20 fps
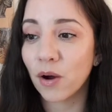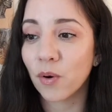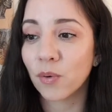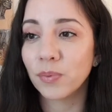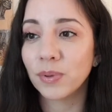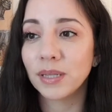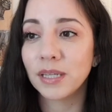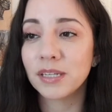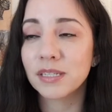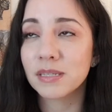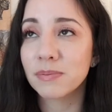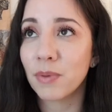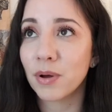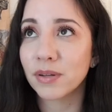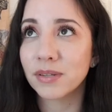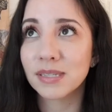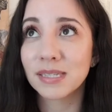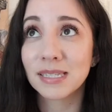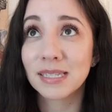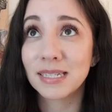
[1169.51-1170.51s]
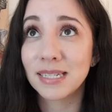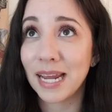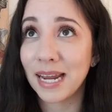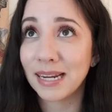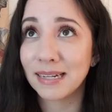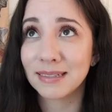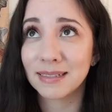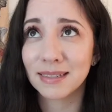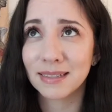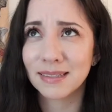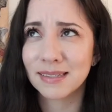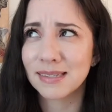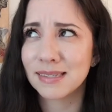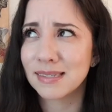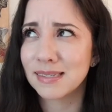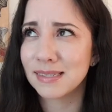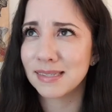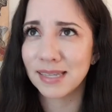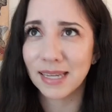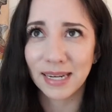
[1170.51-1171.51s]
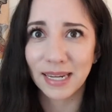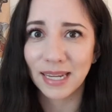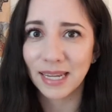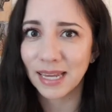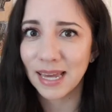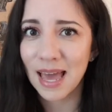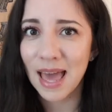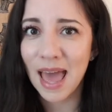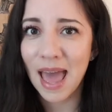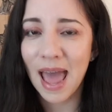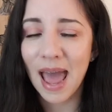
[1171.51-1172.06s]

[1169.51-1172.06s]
or really small state, city,